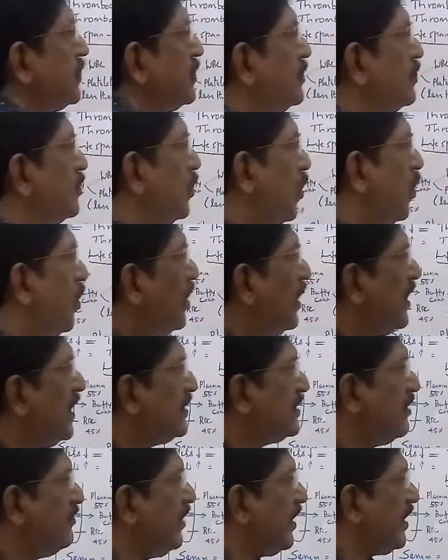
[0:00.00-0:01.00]
So,
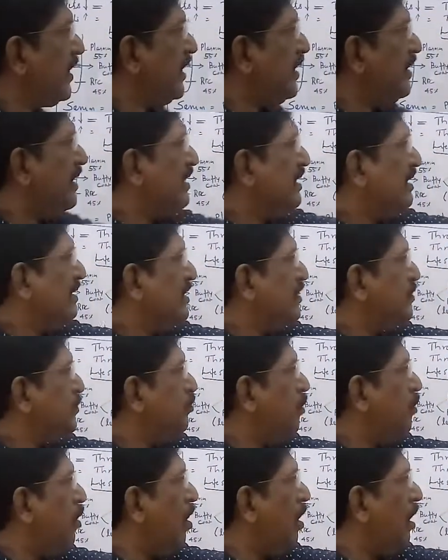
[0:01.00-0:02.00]
it's a very
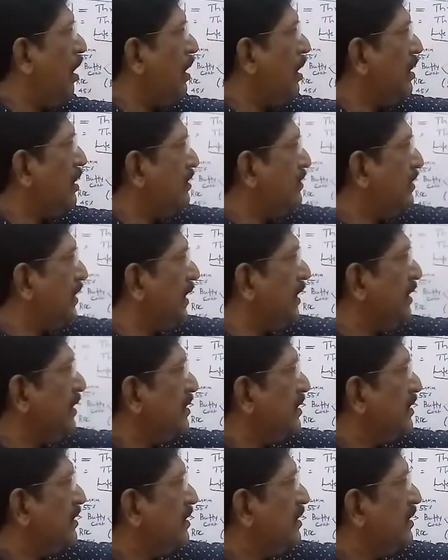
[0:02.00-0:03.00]
small
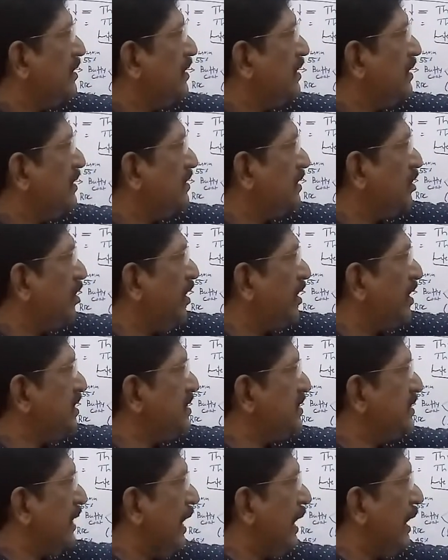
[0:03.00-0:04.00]
thing. It's not a
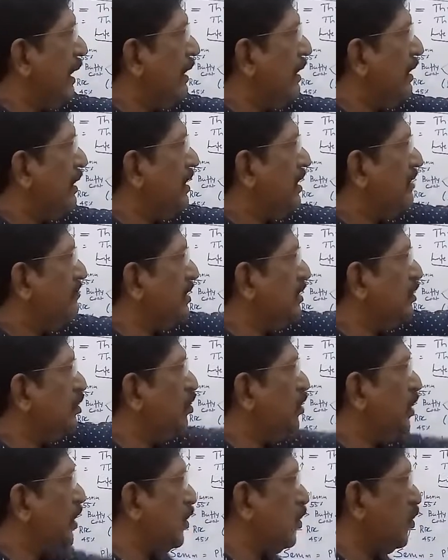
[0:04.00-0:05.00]
cell
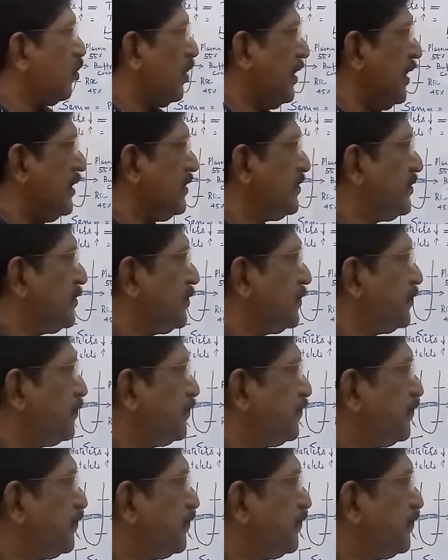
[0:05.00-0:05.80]
without nucleus.